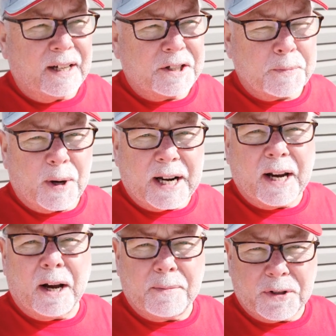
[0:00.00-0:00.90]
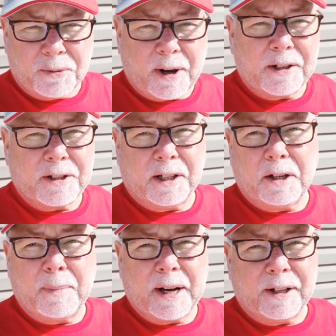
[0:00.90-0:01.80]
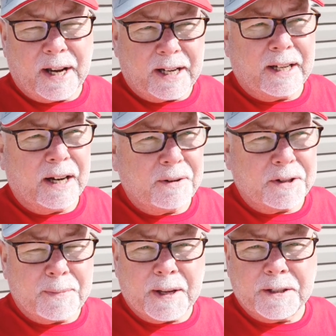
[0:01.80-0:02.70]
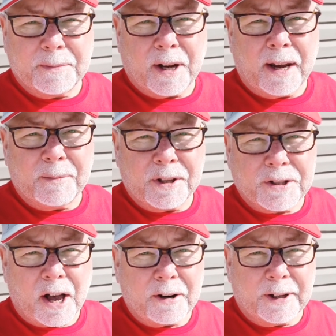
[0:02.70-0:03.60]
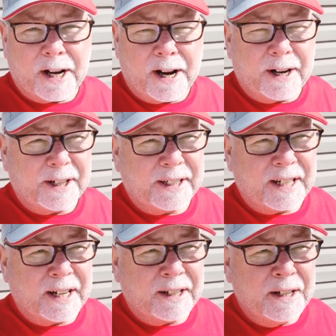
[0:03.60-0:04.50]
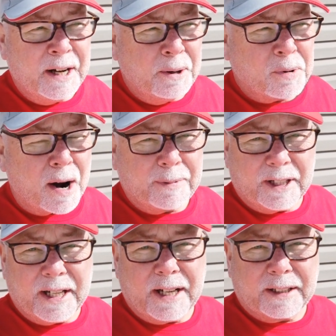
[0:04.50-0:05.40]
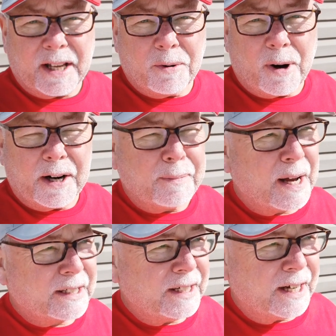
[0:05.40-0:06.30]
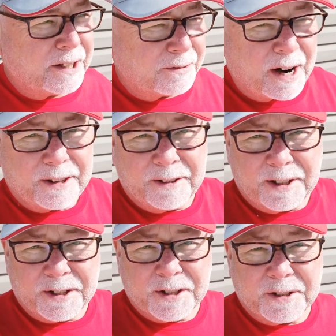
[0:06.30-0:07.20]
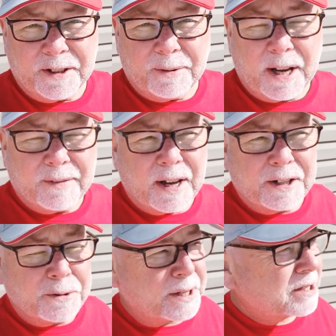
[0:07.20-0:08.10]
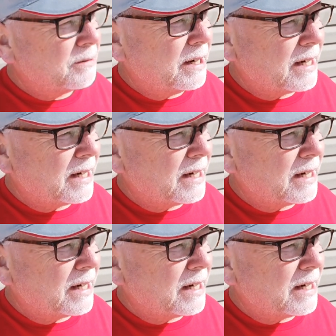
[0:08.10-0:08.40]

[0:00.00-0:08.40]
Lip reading: spring comes, the weather's a little better, and I can get out and spend some time with a soldering iron and properly connect that wire back together, rather than just the way I've got it twisted